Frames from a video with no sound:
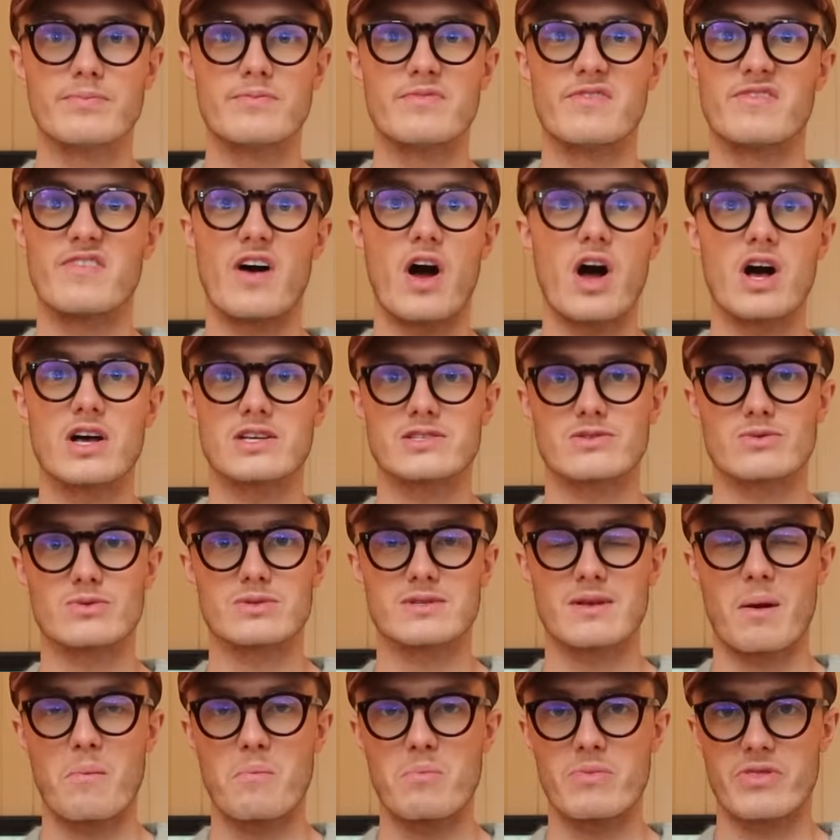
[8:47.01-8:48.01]
vase or
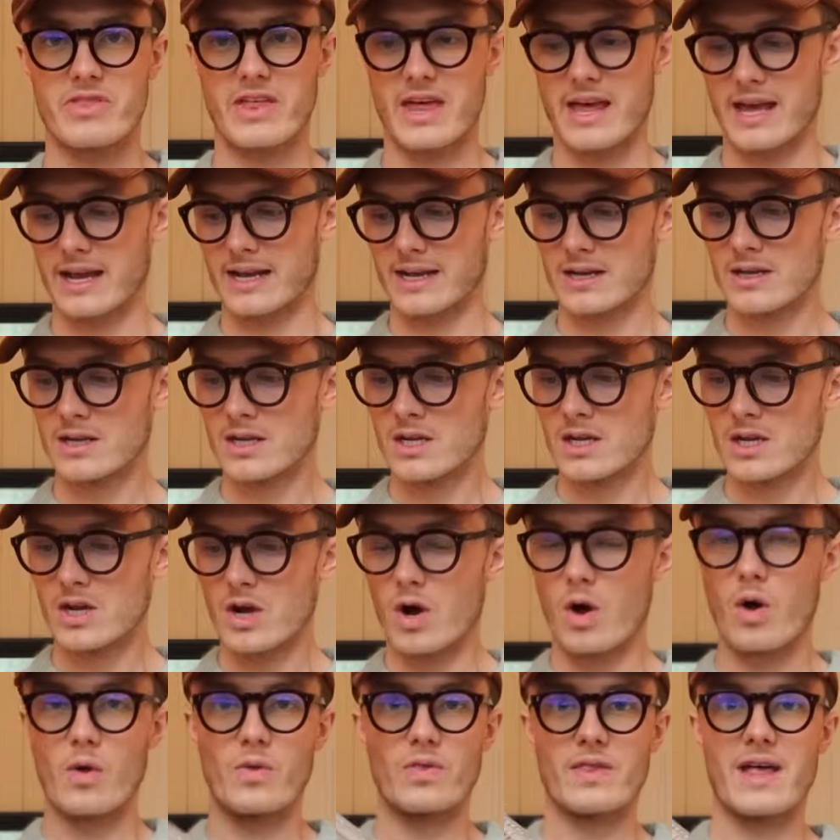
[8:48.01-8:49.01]
something
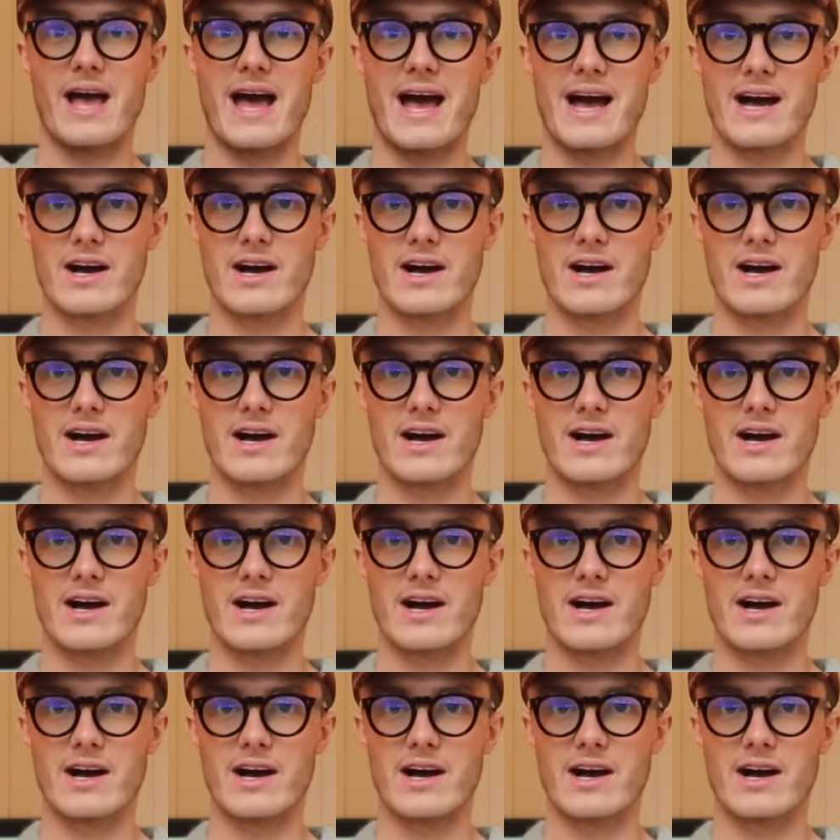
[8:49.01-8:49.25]
on there.